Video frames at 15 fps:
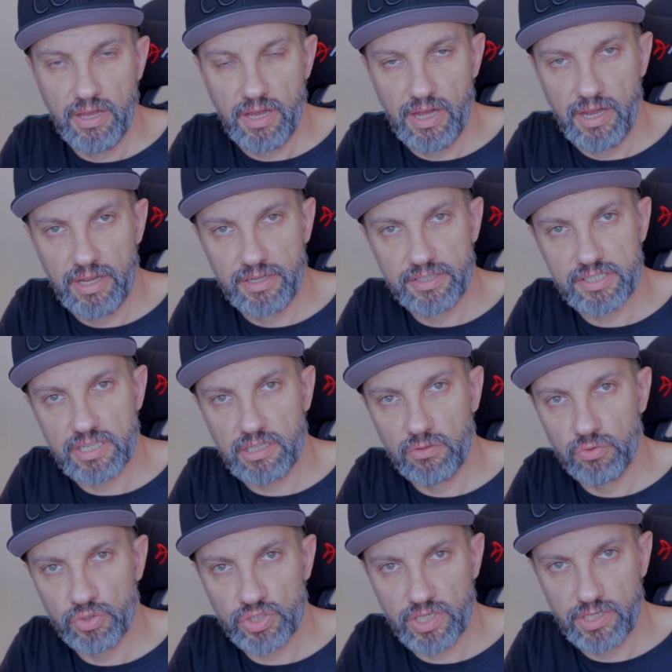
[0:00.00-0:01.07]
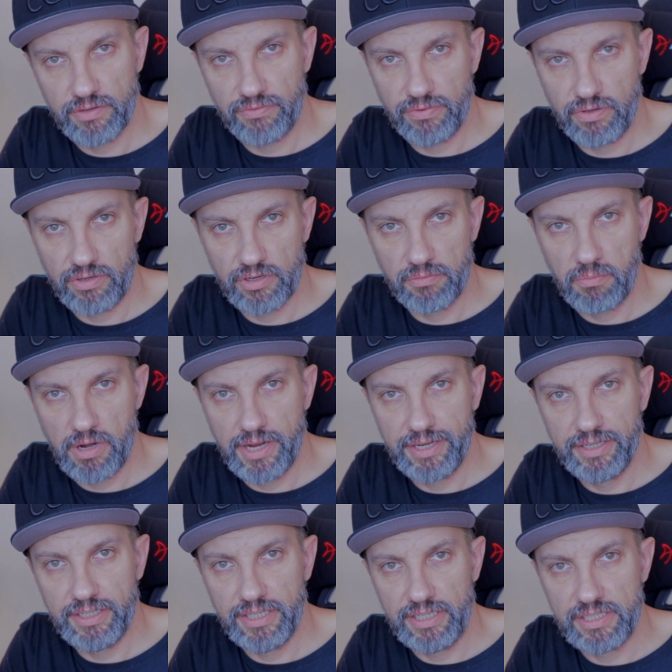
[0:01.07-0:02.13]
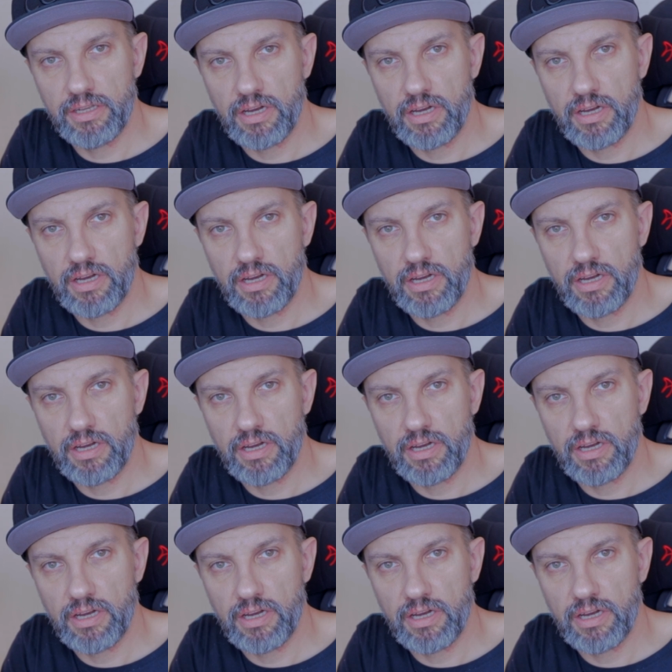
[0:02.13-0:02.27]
and solution for my need.